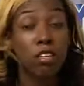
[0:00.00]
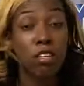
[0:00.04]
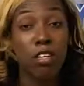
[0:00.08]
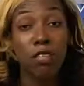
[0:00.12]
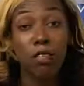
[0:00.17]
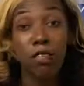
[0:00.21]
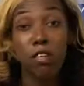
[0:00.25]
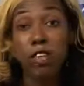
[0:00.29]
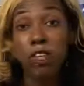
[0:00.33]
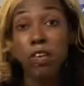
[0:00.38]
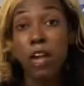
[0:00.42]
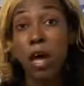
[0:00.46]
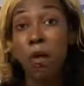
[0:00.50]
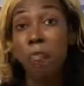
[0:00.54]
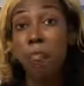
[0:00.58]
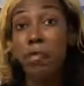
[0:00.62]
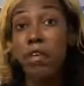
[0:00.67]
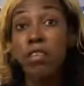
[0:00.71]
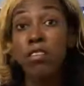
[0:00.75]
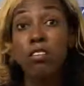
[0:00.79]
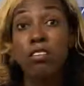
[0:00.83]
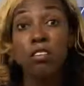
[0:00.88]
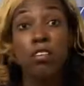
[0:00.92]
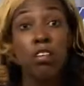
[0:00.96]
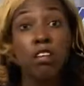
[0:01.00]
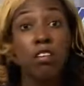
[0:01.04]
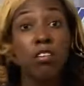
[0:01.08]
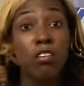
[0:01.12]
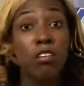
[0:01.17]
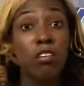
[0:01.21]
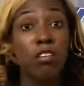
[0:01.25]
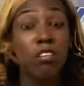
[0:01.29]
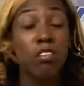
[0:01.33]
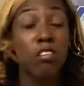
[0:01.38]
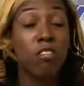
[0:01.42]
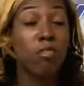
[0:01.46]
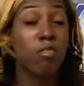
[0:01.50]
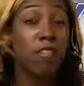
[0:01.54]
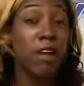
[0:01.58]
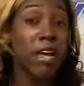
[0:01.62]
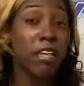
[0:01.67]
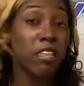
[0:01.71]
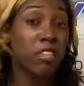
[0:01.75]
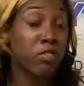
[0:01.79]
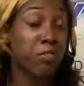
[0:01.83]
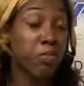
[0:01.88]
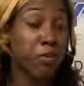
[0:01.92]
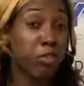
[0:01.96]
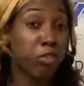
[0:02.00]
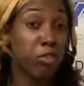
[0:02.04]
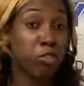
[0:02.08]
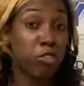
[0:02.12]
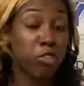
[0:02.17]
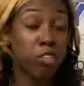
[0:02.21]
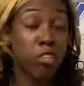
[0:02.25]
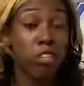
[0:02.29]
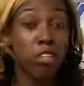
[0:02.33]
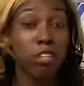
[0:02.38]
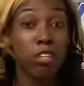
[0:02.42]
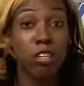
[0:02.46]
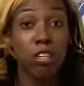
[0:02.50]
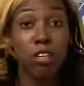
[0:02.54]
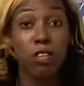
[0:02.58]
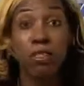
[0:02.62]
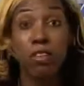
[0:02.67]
If you're not mentally good, you're not spiritually good.